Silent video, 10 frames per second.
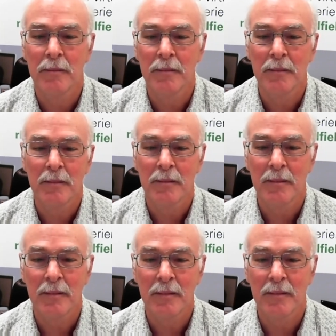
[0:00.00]

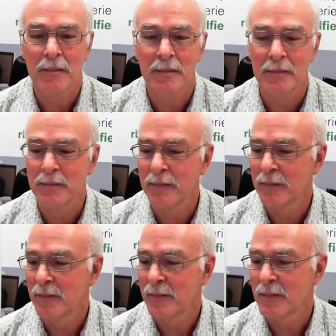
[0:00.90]

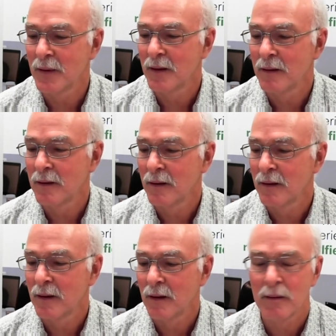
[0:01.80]
Nothing is said.